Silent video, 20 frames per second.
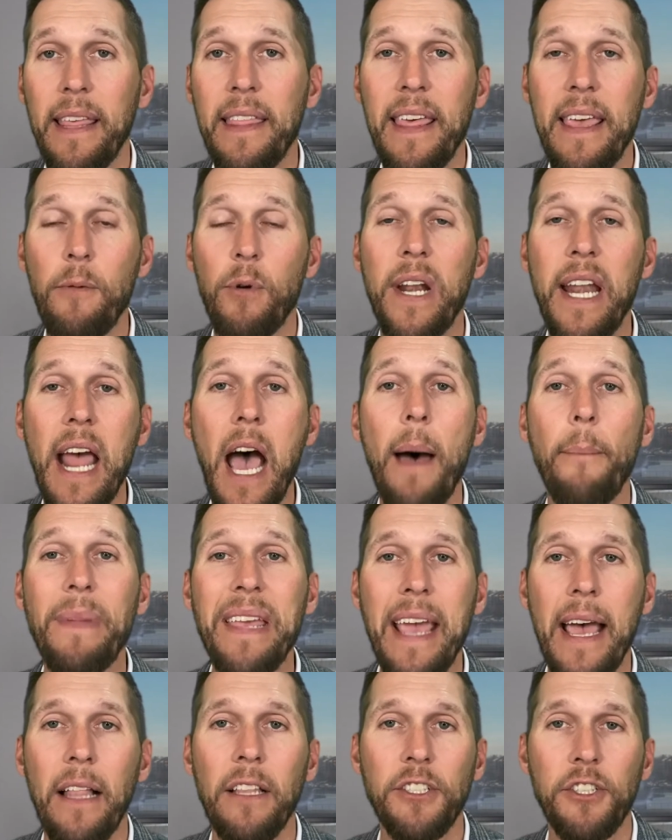They would not
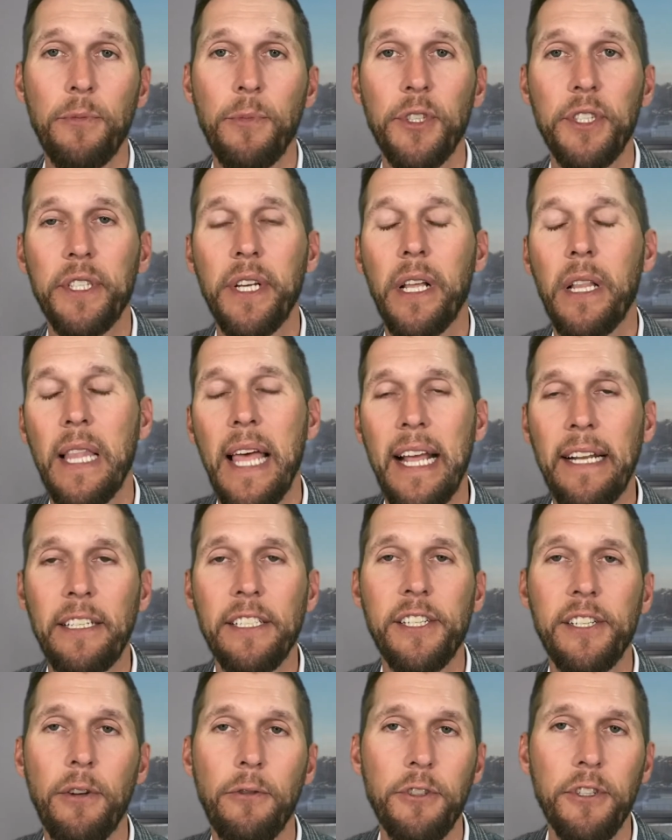be eligible to collect
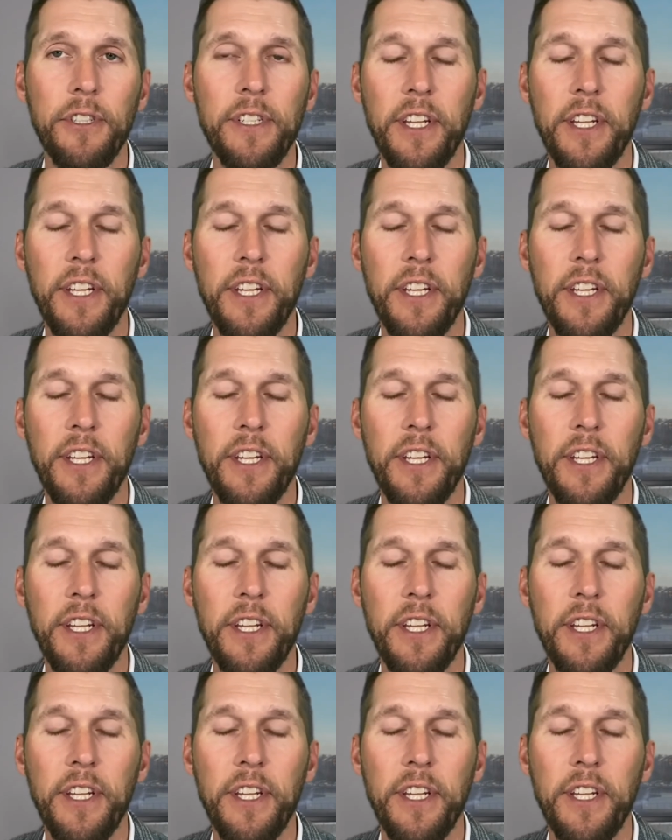a Social